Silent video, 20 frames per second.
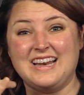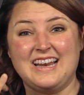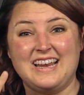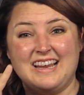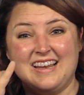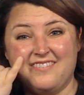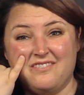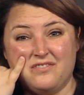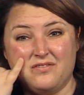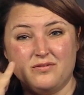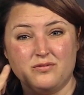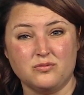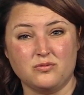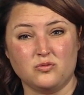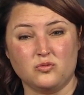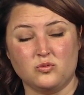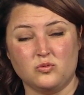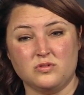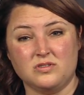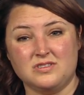it's going to
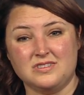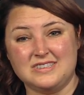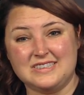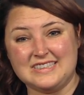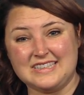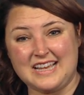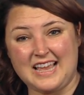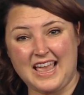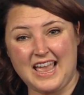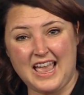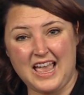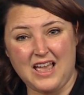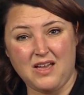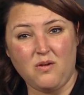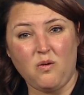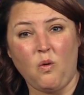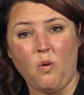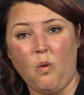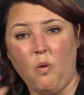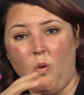come up with the
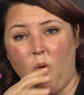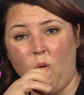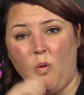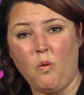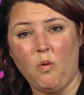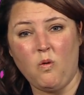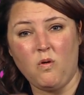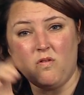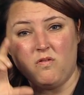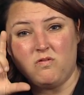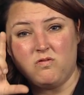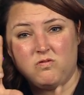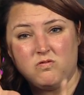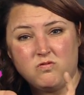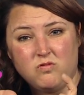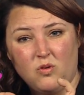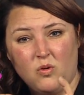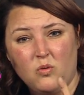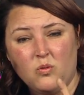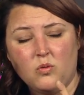date that the scan
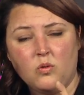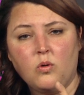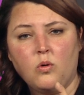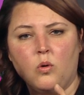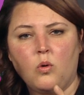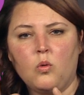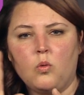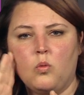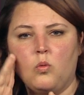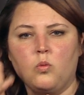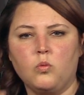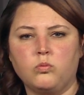was taken.